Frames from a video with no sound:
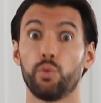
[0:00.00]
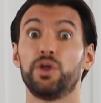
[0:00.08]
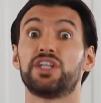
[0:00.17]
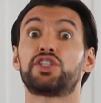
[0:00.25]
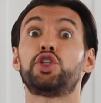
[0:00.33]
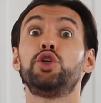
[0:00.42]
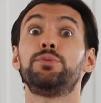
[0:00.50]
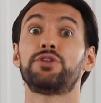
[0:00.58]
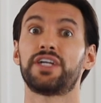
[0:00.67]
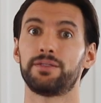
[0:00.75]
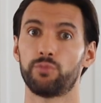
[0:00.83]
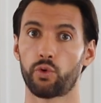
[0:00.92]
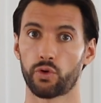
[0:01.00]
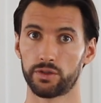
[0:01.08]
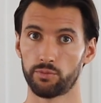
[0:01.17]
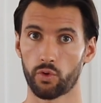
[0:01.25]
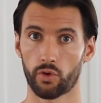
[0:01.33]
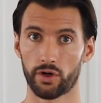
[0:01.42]
we accumulate more
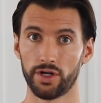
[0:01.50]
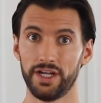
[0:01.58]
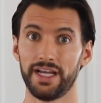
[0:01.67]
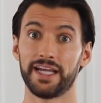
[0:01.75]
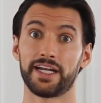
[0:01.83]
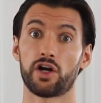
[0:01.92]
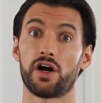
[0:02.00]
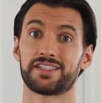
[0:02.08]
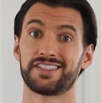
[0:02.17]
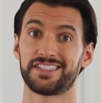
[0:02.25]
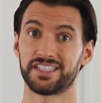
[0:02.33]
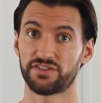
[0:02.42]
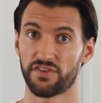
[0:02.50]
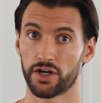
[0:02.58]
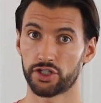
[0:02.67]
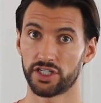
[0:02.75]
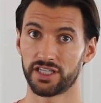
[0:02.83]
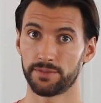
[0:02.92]
and more, and it causes
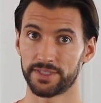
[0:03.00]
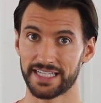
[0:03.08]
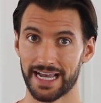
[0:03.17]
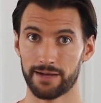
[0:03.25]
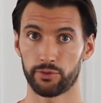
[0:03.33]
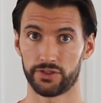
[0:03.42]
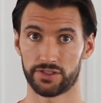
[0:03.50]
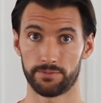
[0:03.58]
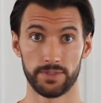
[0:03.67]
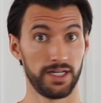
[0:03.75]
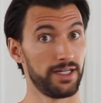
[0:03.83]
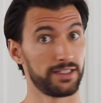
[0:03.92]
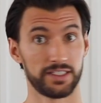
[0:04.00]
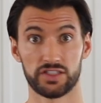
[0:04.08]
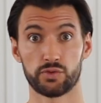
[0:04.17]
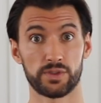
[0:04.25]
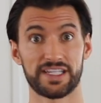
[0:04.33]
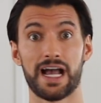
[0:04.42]
dysfunction in the metabolism. This
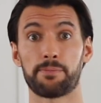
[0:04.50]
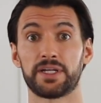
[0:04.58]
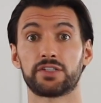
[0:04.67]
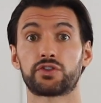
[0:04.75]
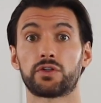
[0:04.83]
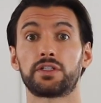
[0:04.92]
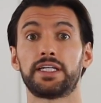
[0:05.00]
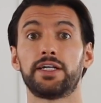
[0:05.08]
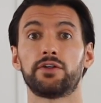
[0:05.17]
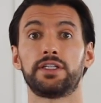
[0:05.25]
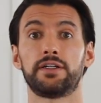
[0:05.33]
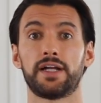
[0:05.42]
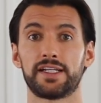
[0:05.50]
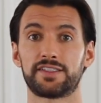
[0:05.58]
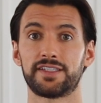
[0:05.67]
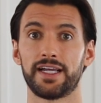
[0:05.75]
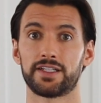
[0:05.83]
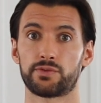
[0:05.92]
is what's happening, certainly here in the United
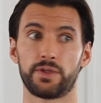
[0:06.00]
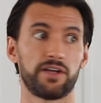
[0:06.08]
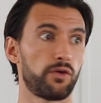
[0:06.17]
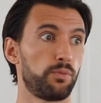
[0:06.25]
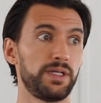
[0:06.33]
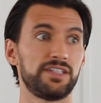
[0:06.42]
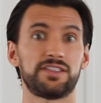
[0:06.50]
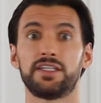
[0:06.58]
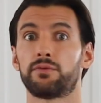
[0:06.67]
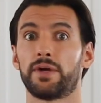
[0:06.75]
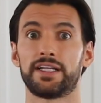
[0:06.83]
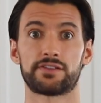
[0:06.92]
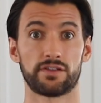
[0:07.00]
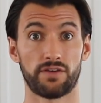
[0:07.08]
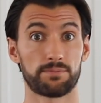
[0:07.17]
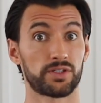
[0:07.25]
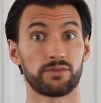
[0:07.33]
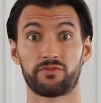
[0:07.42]
States. We have obesity rates of
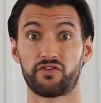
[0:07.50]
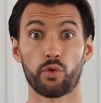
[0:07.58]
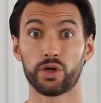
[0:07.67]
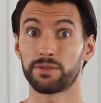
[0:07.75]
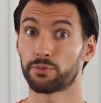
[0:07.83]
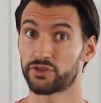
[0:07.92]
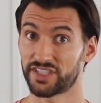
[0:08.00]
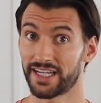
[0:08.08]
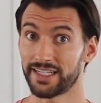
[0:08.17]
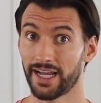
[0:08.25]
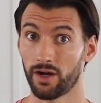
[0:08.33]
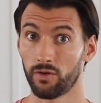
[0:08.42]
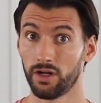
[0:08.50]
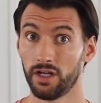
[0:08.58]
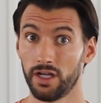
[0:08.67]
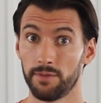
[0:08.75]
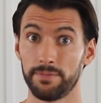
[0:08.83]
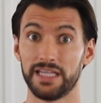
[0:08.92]
up to 40% now,
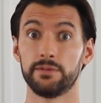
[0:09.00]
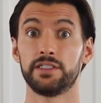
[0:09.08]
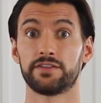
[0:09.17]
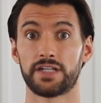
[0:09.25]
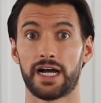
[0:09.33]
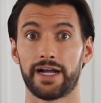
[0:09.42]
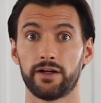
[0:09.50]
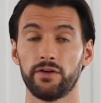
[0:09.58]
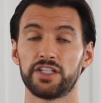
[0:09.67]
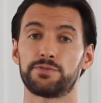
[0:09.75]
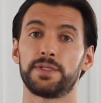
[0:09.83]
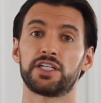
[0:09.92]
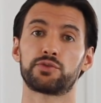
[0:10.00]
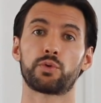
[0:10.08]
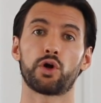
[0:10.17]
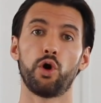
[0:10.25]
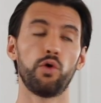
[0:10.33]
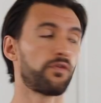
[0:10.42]
maybe even higher. It's because
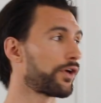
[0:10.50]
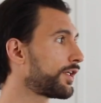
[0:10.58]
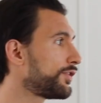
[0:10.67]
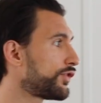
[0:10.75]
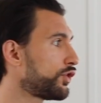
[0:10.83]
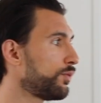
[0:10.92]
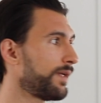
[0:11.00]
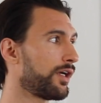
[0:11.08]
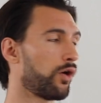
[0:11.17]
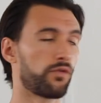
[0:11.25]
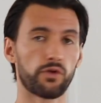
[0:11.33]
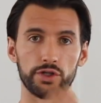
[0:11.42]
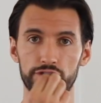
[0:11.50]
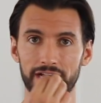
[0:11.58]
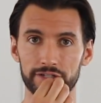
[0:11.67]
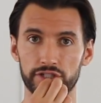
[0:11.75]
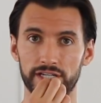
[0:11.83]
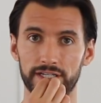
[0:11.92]
we're over consuming, over
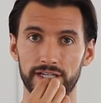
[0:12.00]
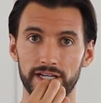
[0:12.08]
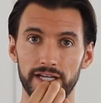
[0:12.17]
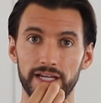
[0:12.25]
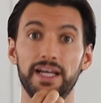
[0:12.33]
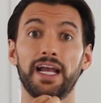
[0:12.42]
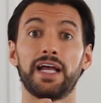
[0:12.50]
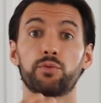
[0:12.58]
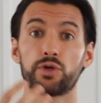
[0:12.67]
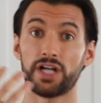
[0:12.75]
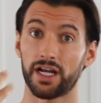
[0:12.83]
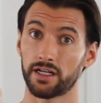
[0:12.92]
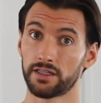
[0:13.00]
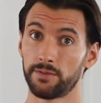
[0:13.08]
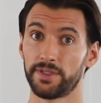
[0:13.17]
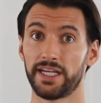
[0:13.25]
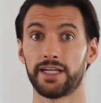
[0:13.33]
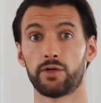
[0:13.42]
ingestion, and we're not
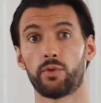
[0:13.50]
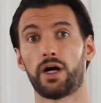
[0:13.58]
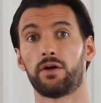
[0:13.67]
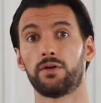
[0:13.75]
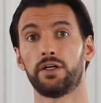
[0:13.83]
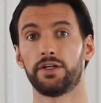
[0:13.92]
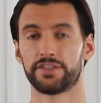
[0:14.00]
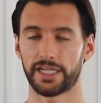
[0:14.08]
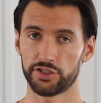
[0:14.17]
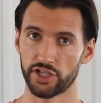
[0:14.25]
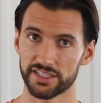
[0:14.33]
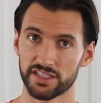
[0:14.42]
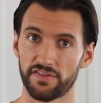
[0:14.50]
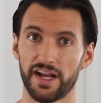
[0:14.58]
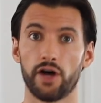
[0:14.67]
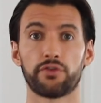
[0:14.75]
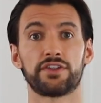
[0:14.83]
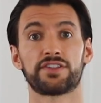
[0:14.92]
eliminating well. Digestive
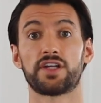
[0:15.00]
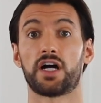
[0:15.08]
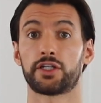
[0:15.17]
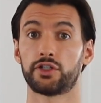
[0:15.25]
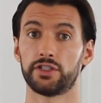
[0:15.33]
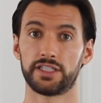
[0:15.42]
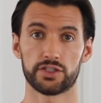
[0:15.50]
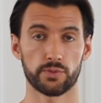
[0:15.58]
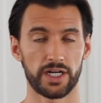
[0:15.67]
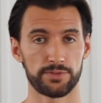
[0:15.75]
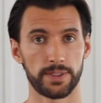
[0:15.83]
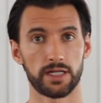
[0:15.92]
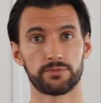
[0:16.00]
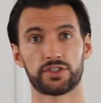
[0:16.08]
health is not good. That's why it's become